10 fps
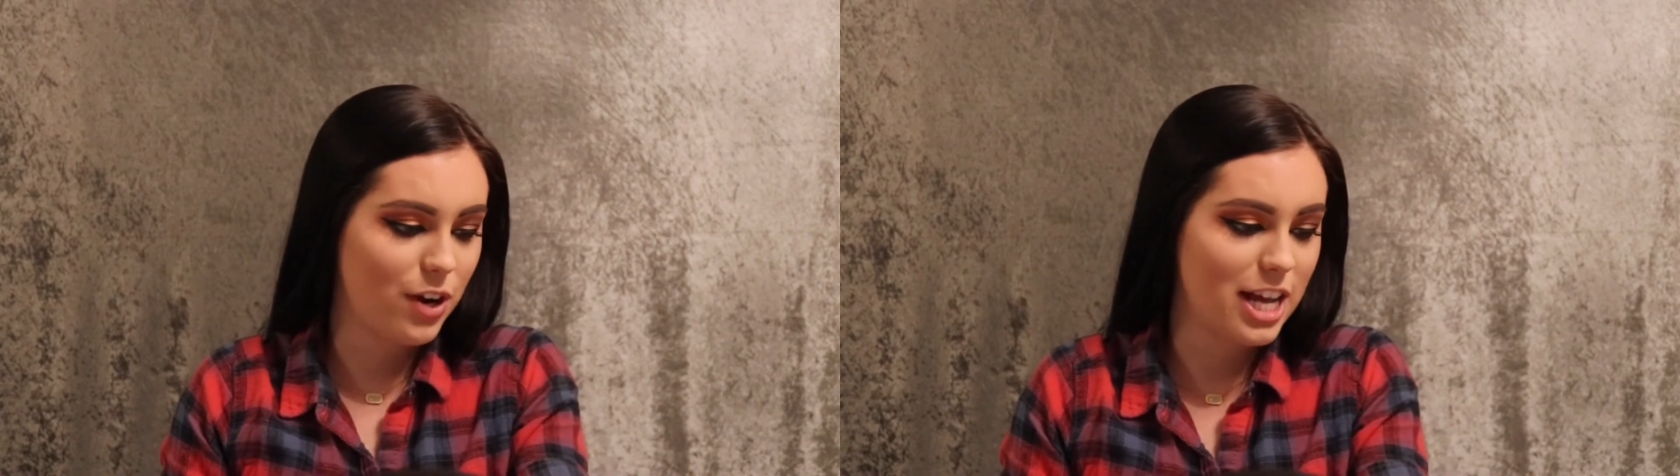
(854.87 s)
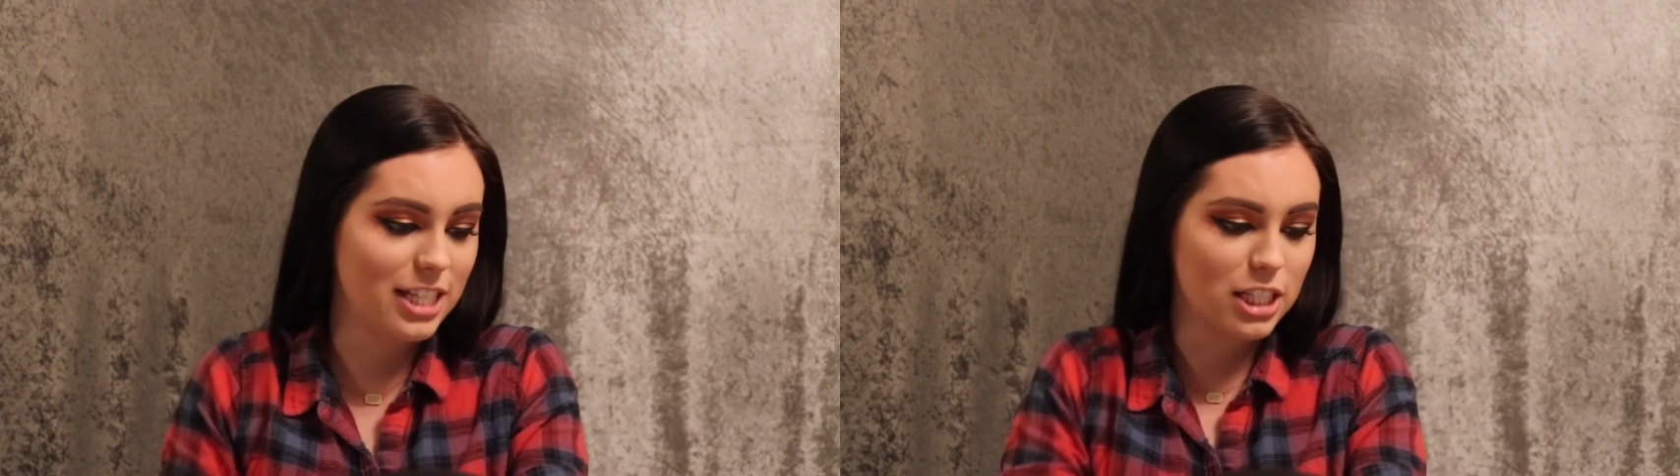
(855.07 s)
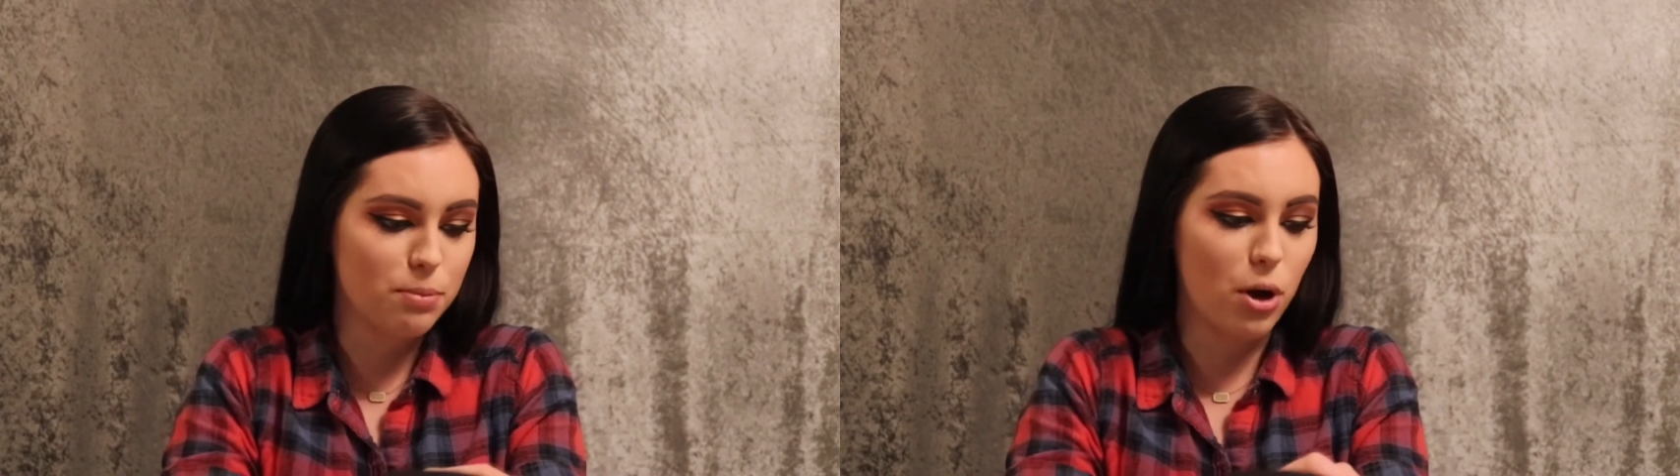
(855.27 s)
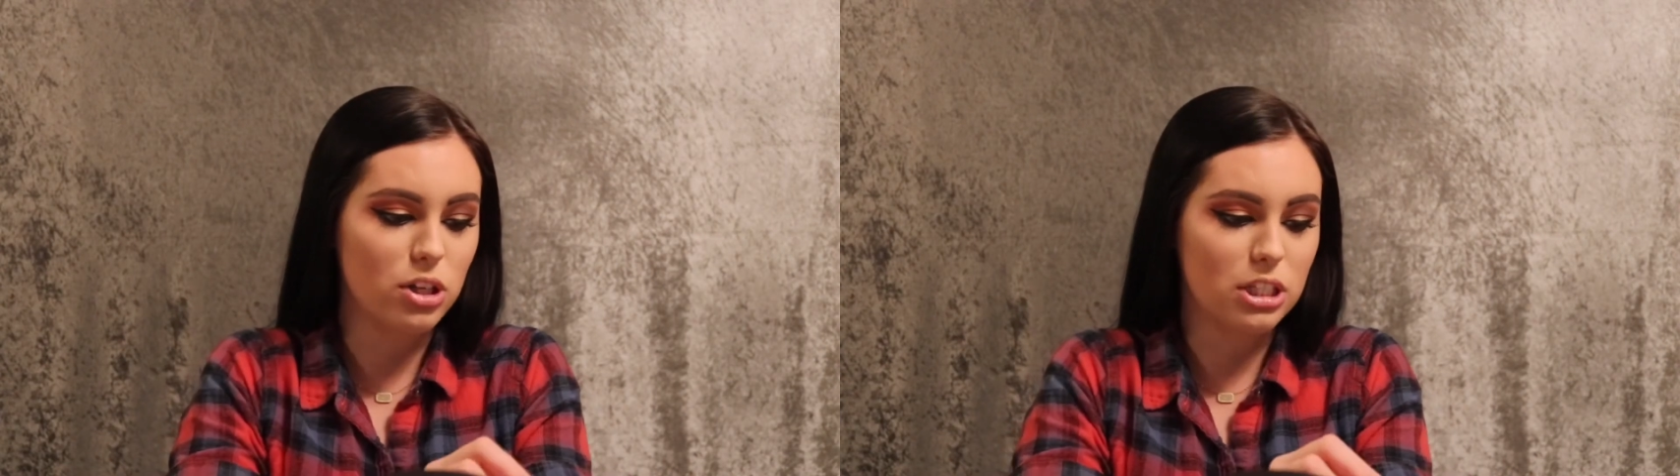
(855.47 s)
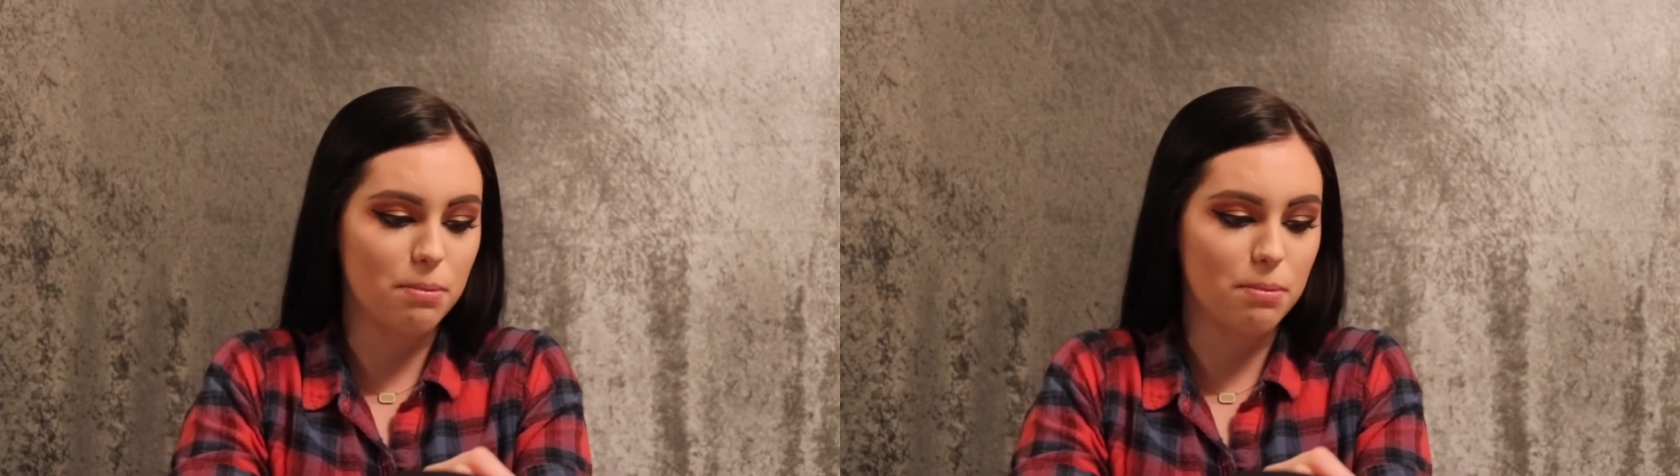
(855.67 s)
isn't supposed